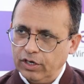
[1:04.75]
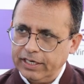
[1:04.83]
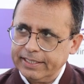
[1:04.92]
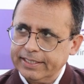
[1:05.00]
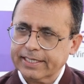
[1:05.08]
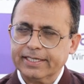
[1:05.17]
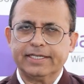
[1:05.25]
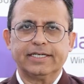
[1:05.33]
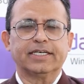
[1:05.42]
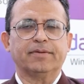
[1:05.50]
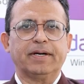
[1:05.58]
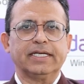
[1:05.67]
fully
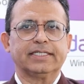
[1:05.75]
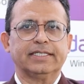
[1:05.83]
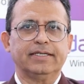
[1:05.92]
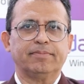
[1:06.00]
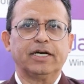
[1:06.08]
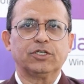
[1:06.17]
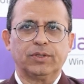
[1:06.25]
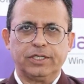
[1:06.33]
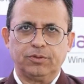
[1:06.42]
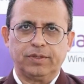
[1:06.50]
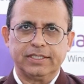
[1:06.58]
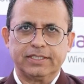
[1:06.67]
integrated capacity by
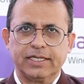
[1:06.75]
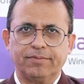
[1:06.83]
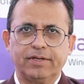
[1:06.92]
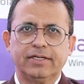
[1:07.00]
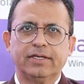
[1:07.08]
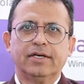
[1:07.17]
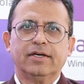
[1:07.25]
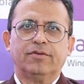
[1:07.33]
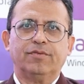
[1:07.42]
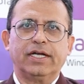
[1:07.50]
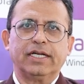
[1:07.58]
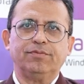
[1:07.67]
2027,
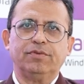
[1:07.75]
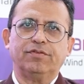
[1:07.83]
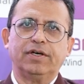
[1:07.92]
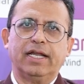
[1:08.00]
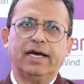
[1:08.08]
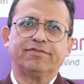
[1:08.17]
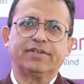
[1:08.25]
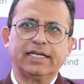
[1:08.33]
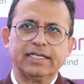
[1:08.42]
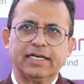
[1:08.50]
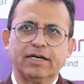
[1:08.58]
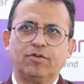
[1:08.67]
wherein we will have
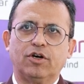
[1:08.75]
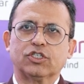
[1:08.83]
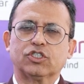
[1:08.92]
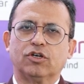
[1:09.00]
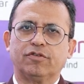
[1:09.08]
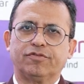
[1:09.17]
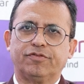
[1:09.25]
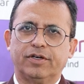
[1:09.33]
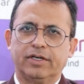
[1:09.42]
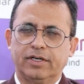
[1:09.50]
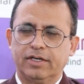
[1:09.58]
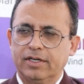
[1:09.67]
10 gigawatts of
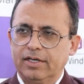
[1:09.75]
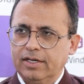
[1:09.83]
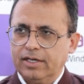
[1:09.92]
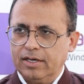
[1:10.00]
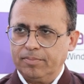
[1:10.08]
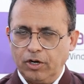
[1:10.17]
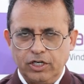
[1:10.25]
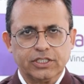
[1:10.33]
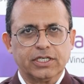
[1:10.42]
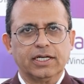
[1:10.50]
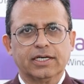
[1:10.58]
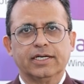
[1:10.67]

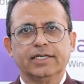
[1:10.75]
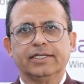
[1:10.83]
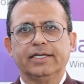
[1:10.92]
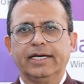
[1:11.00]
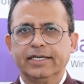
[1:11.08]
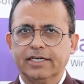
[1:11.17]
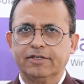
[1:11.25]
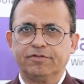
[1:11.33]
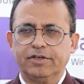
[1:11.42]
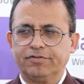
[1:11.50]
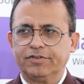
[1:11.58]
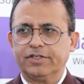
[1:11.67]
polysilicon,
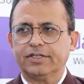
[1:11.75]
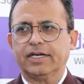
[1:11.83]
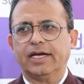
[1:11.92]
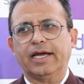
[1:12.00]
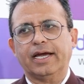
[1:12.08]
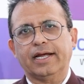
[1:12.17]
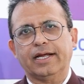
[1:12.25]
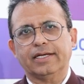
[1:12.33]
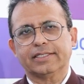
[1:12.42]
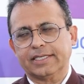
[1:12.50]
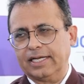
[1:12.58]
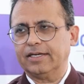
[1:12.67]
ingot wafer,
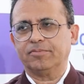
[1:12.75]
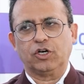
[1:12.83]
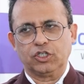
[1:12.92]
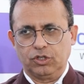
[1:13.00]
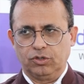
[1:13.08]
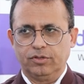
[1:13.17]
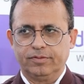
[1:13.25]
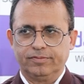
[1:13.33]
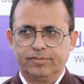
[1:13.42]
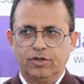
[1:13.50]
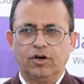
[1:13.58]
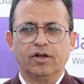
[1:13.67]
and cell and module,
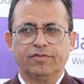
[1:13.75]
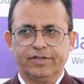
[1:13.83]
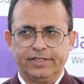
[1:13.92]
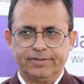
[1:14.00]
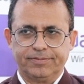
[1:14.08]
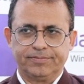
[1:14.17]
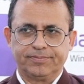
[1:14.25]
all of it.